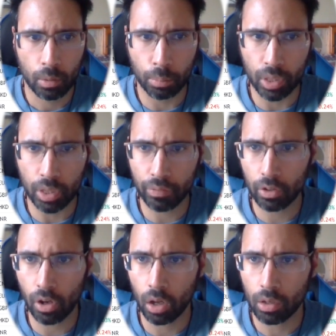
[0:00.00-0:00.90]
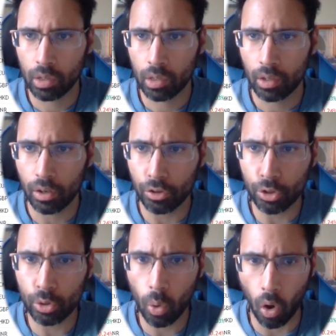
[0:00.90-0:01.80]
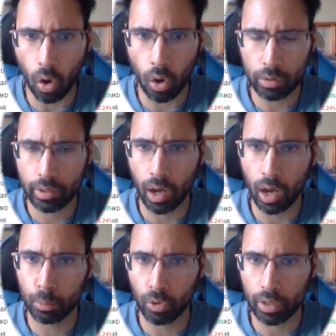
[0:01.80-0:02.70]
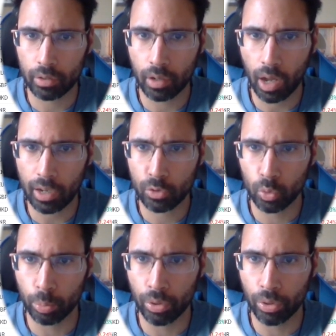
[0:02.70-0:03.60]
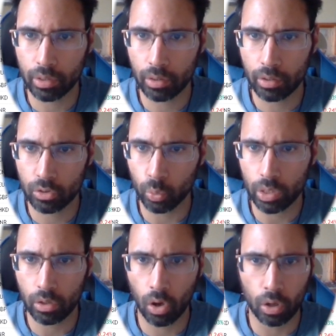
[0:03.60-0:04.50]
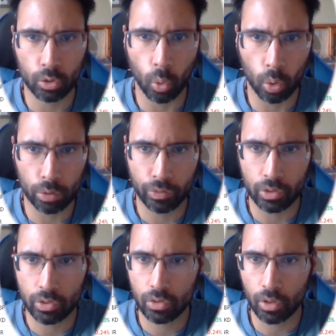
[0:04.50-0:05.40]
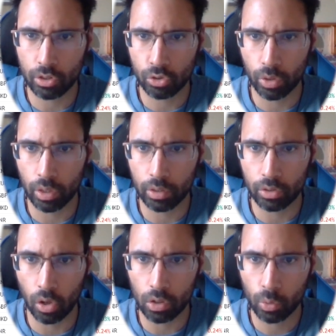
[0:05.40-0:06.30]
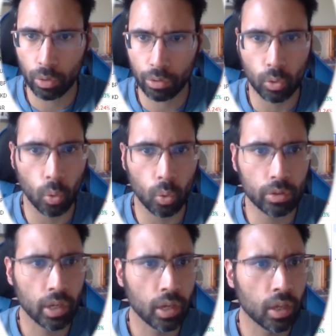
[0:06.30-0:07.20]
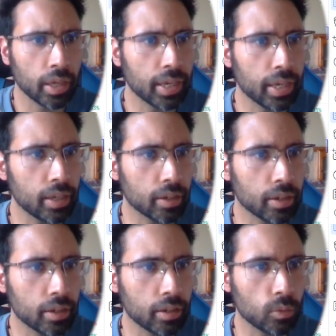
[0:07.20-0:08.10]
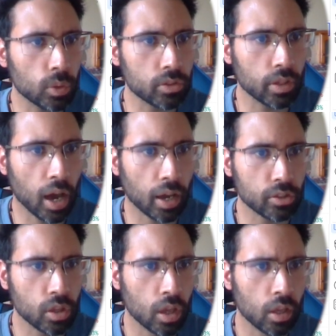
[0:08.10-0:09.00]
Believe it or not, new all-time record highs were printed this week on gold versus the Australian dollar, with gold hitting, what's the highs?